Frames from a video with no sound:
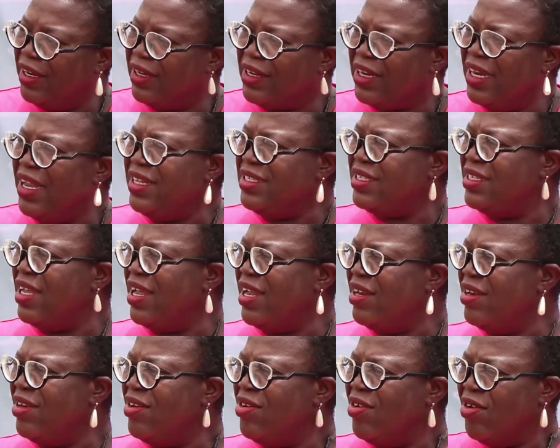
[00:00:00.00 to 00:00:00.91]

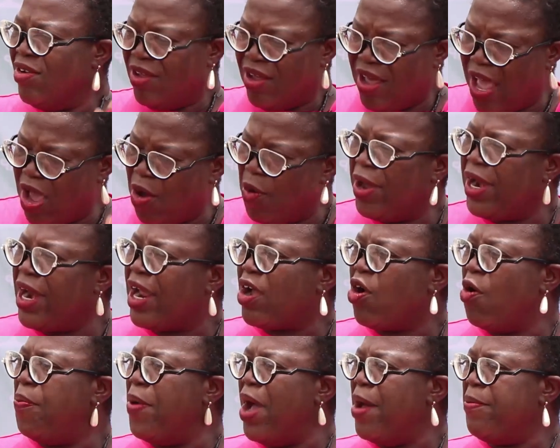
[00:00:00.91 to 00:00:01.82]
Clinton,
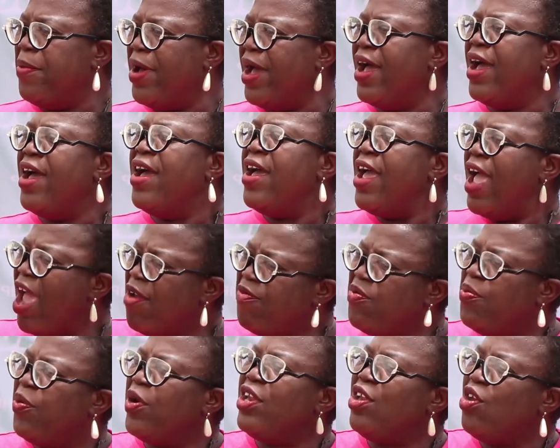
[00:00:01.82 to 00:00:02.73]
Barack Obama,
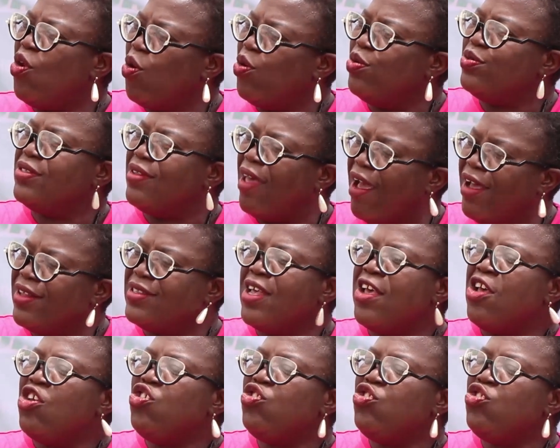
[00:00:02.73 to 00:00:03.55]
everybody knows that.